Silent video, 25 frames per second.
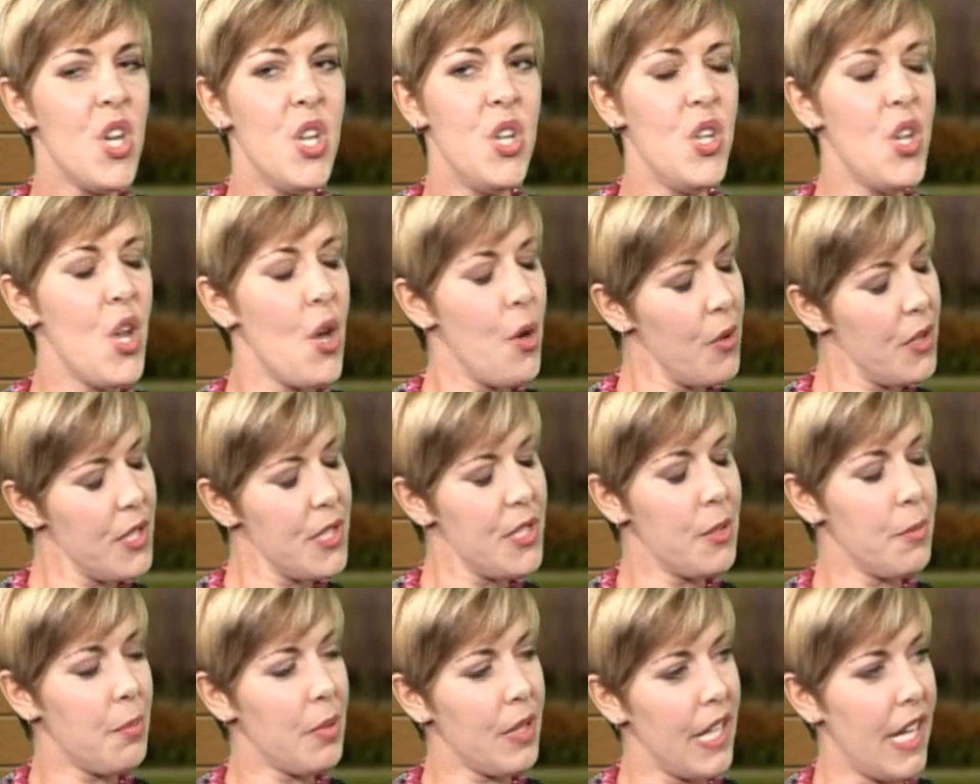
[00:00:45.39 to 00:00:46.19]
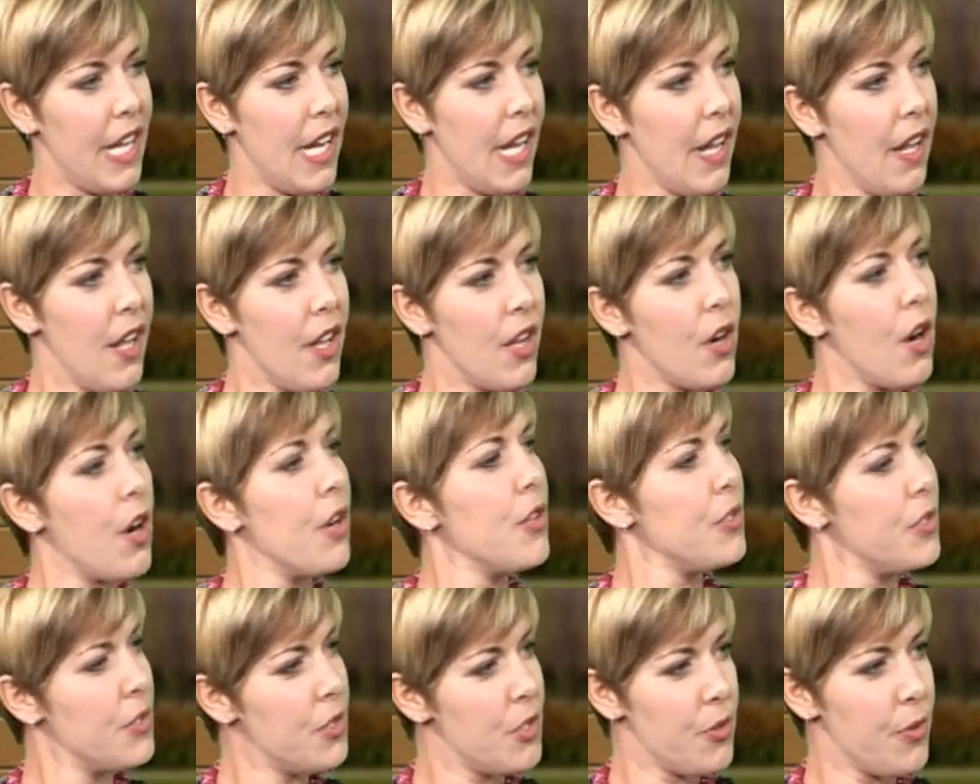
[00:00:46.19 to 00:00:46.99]
Noticeably,
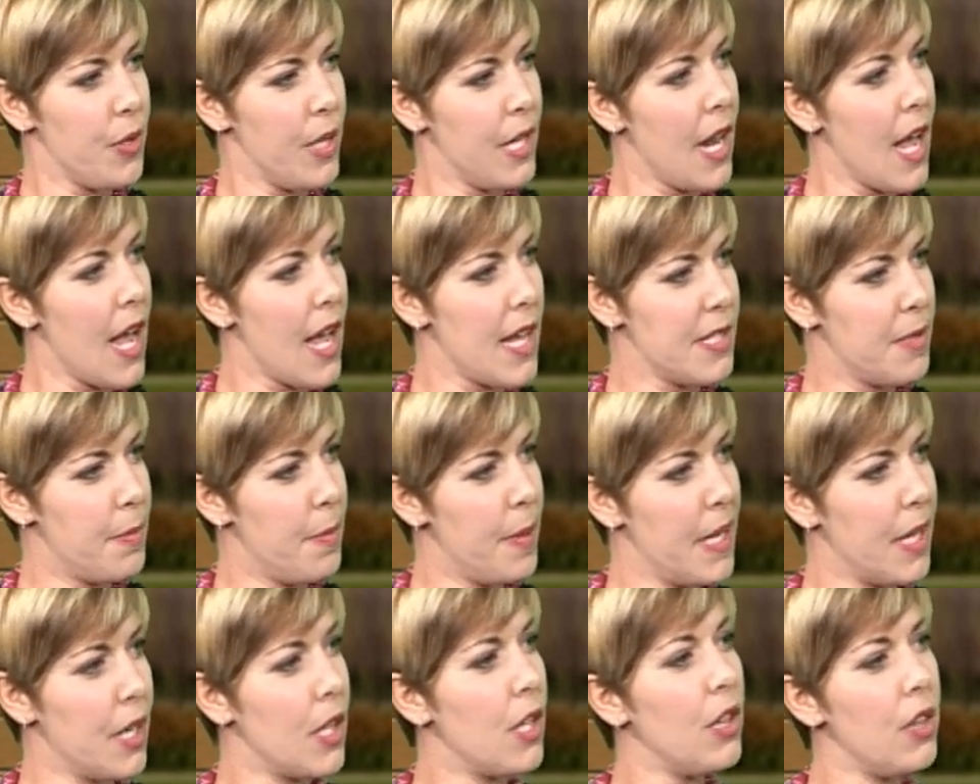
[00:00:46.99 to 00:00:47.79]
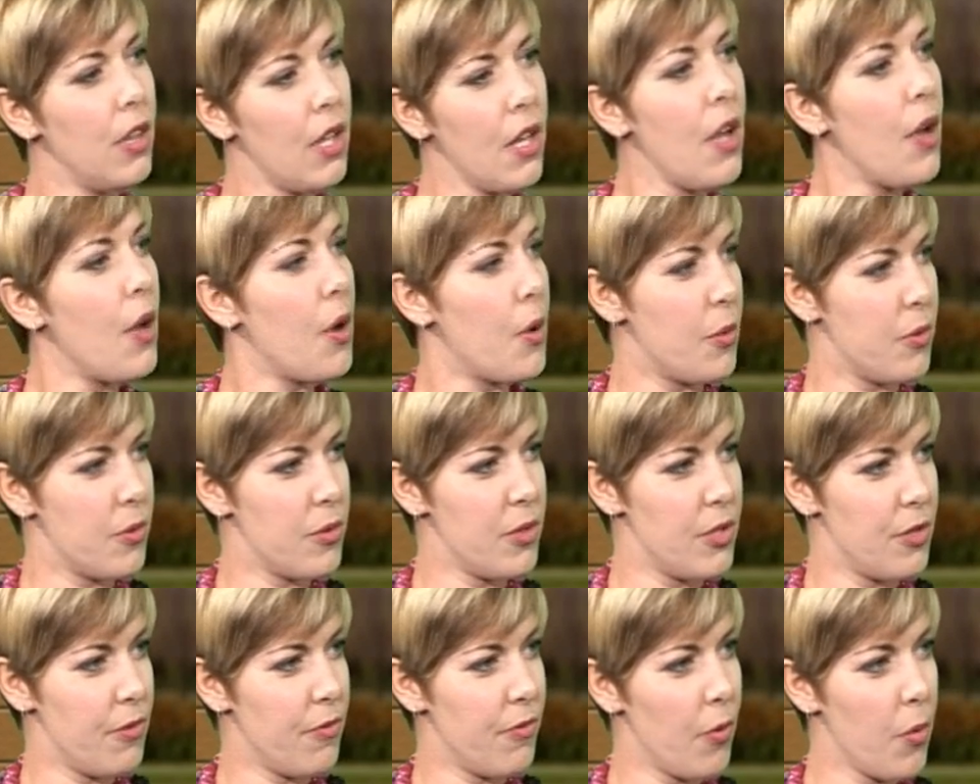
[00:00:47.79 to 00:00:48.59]
Carson Street has been
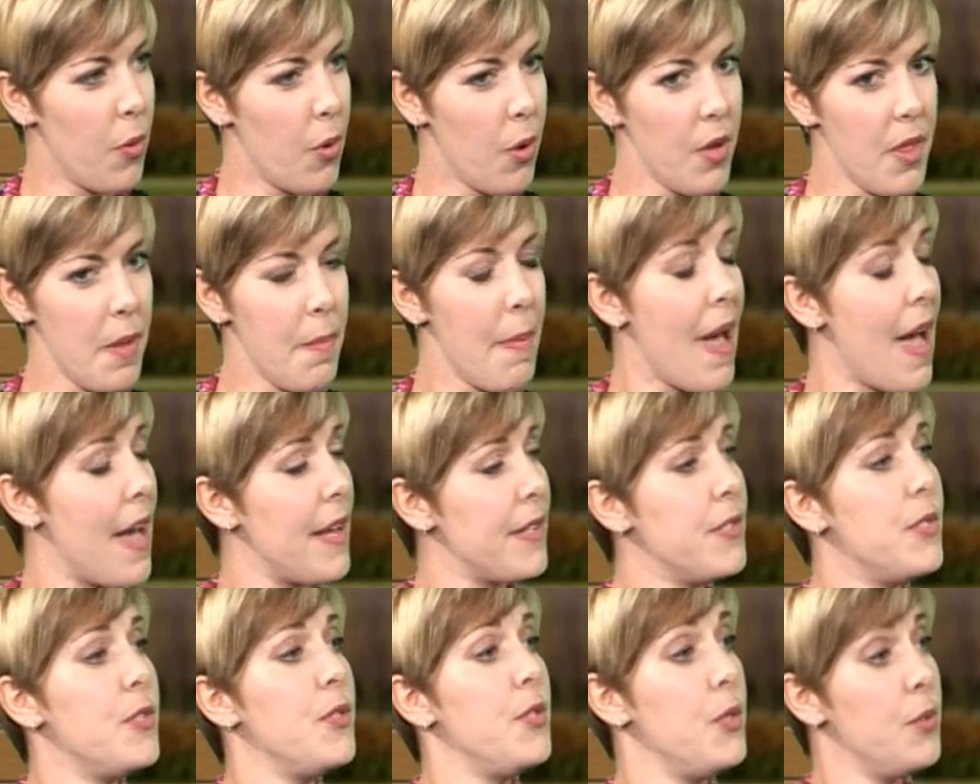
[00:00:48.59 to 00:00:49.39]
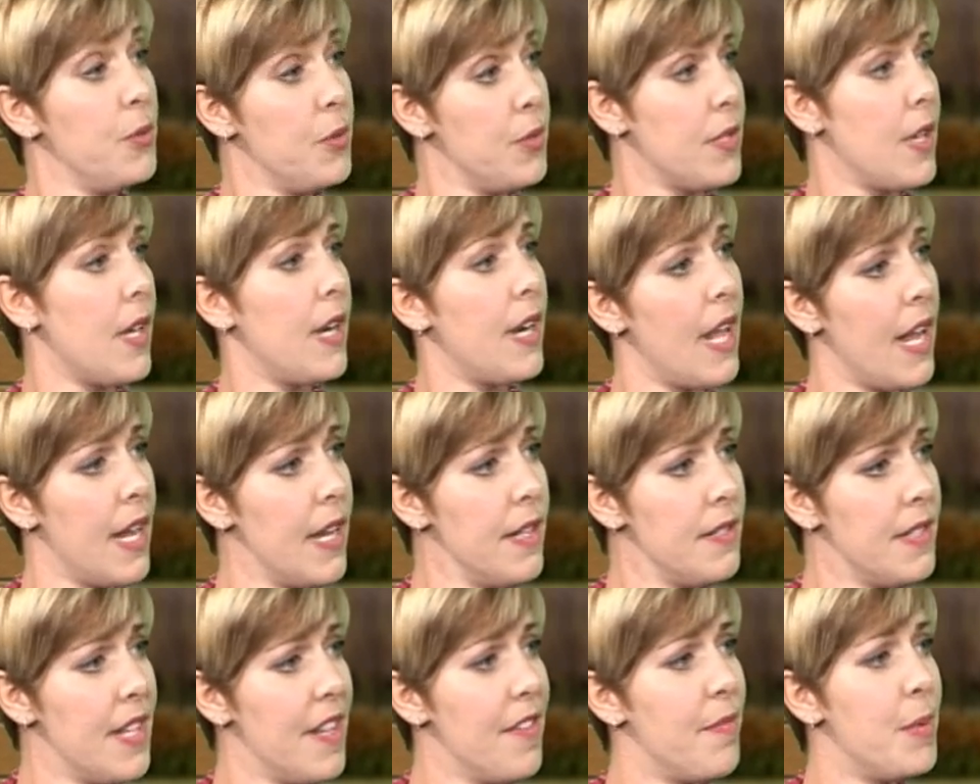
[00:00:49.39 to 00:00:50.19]
closed for the past 2
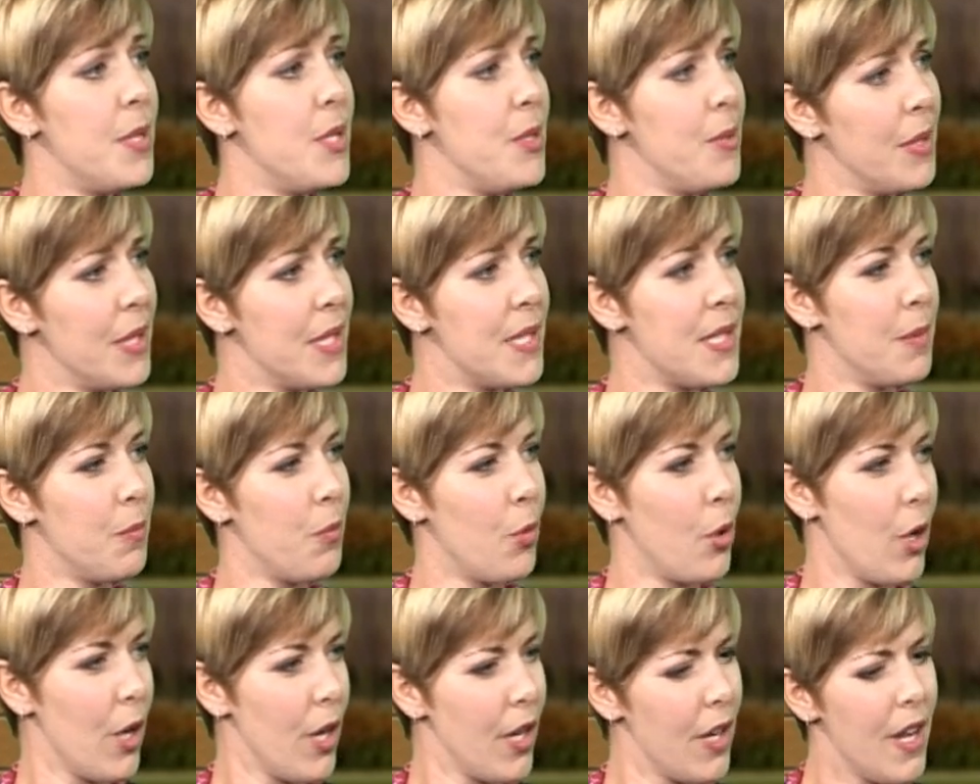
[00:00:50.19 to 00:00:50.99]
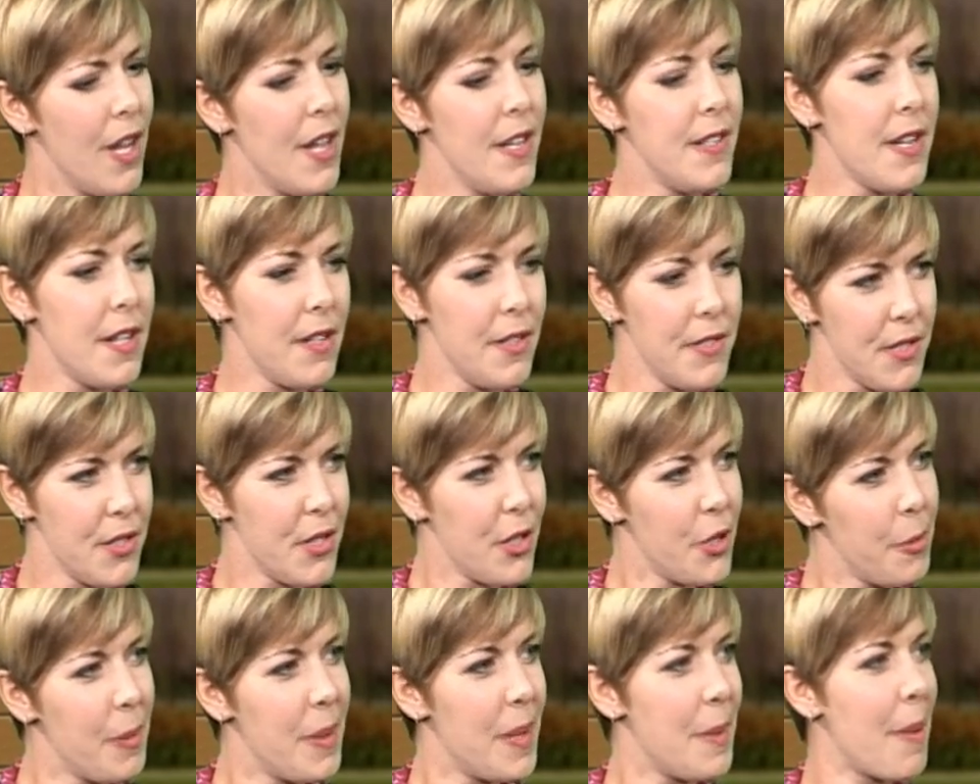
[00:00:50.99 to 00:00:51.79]
Sundays. They've been doing some work. Tell us a
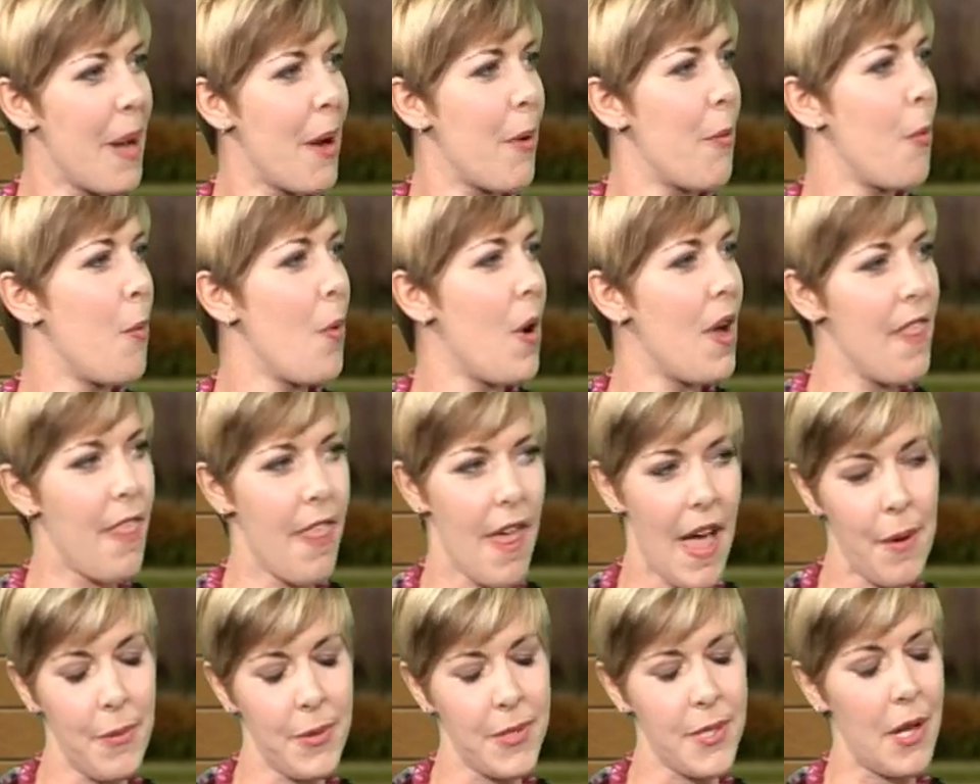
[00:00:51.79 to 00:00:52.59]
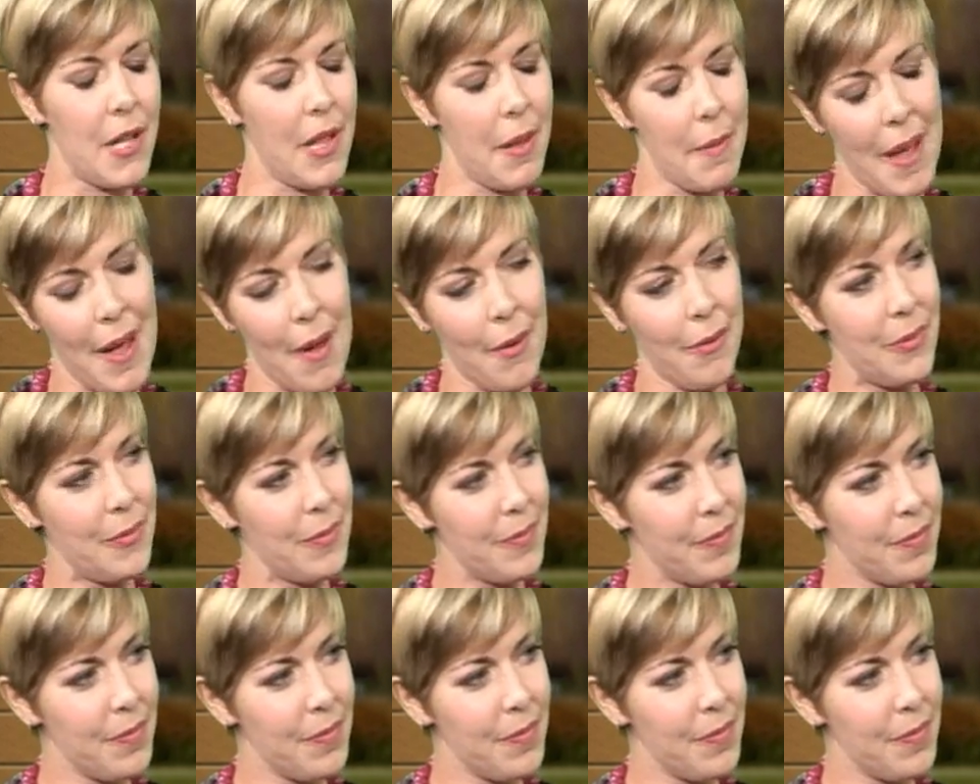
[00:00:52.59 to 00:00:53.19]
little bit about what that was all about.